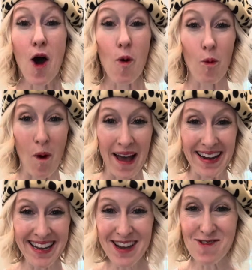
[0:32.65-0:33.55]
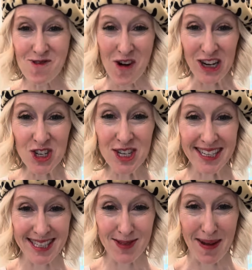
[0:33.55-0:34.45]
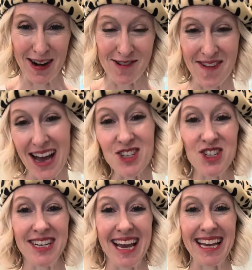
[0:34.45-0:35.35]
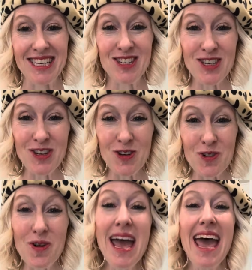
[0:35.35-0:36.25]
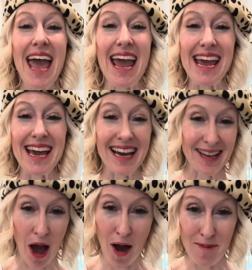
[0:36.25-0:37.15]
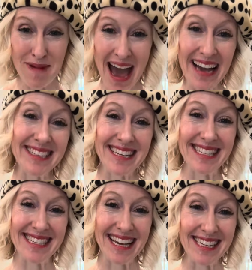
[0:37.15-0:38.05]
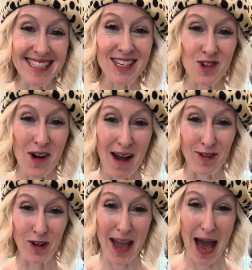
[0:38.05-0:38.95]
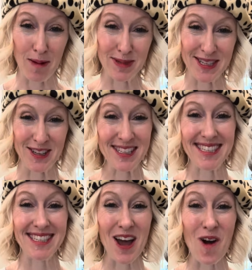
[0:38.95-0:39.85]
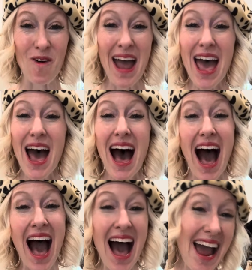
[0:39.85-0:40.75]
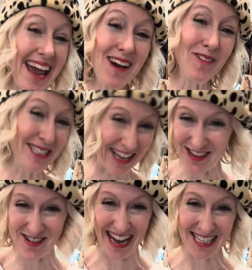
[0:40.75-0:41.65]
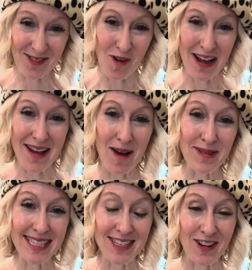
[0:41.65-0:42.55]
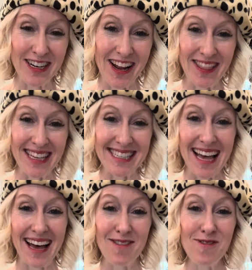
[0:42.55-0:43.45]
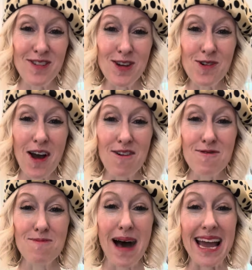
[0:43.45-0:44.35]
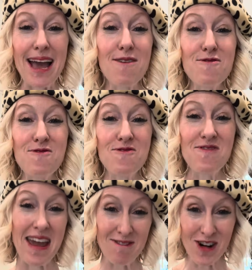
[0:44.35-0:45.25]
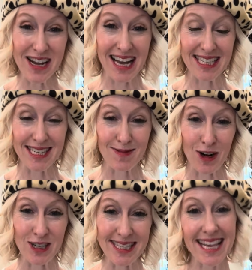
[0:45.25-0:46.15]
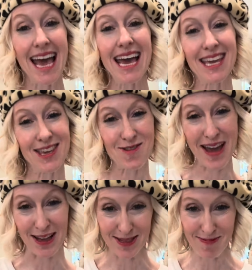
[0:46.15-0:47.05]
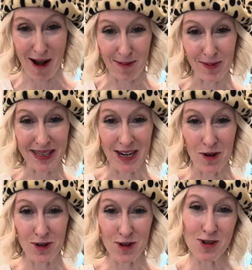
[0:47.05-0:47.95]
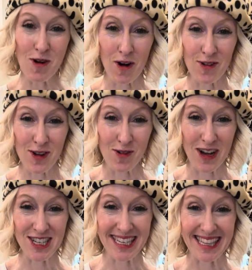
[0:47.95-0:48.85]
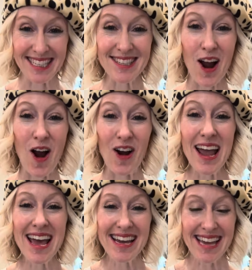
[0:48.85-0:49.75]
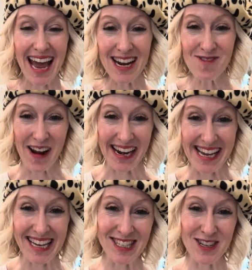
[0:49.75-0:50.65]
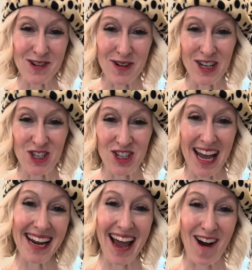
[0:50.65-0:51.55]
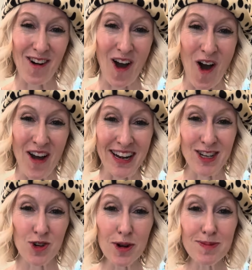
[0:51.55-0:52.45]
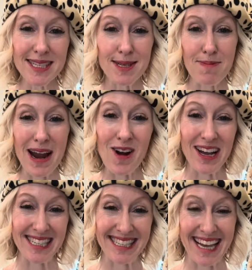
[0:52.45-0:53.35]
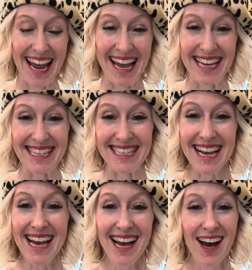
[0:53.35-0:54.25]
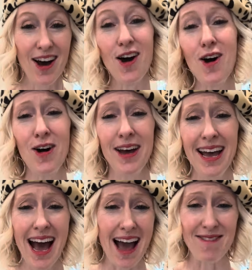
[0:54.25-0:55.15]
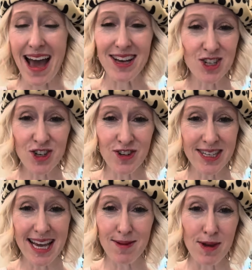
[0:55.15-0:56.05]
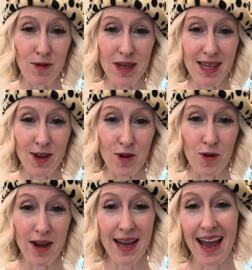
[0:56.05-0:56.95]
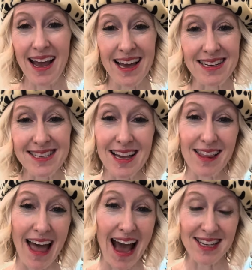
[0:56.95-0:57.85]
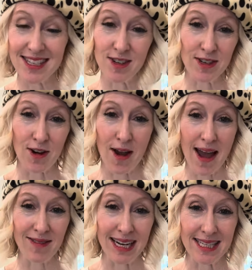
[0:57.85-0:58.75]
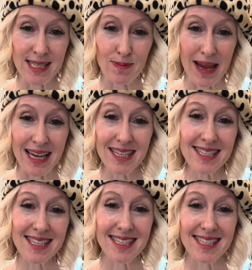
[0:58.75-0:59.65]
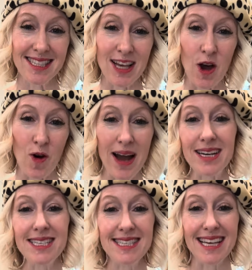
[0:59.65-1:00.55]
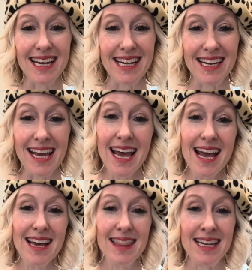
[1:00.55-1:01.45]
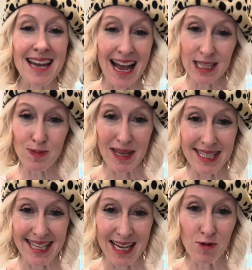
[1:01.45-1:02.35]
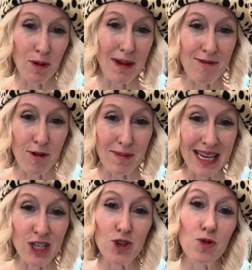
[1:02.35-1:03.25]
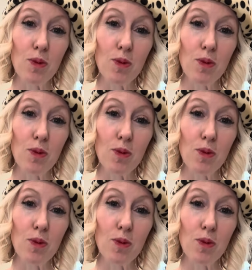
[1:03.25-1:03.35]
One, French-inspired fashion, and two, a compact, concise travel capsule. So I will tell you guys what got me started on this. A few of my favorite customers, you gals probably know who you are if you're watching this, are getting ready to jet out on trips to Paris. And oh, I've asked you to take me with you, and alas, you don't have any space. So I decided the next best thing would be for me to